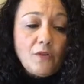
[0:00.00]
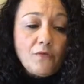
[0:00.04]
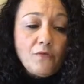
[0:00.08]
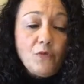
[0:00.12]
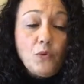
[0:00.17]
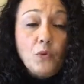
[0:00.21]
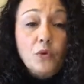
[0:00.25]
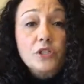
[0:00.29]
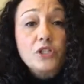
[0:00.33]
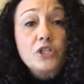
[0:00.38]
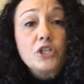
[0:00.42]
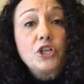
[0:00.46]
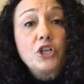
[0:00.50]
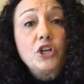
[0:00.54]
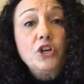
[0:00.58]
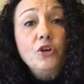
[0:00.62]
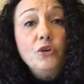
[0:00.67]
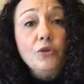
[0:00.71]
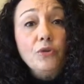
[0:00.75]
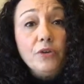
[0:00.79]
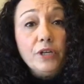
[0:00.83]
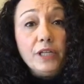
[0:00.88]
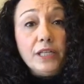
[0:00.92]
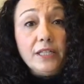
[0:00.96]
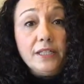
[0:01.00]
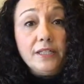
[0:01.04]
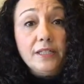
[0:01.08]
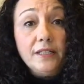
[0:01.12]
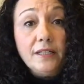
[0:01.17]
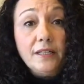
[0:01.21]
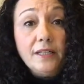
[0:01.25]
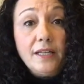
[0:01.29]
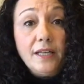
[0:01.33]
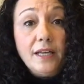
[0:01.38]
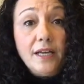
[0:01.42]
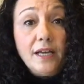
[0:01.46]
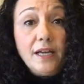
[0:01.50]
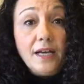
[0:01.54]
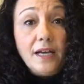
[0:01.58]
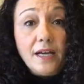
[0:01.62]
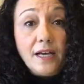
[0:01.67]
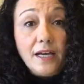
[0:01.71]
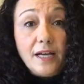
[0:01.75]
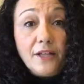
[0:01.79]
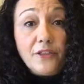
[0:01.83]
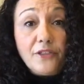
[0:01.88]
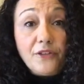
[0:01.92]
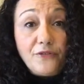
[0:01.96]
for securing
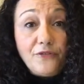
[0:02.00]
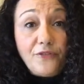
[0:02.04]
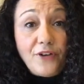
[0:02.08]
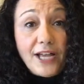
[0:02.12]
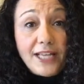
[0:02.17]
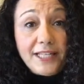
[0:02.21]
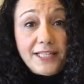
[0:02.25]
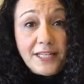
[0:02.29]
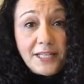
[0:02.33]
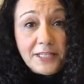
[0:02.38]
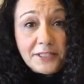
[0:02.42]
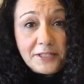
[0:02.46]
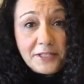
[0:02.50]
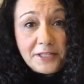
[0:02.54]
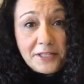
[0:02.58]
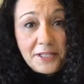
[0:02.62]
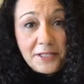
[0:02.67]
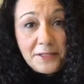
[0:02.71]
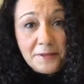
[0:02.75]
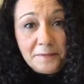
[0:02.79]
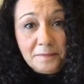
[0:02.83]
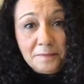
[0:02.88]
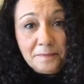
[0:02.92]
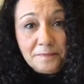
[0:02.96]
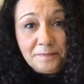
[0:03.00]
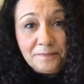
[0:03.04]
the financing.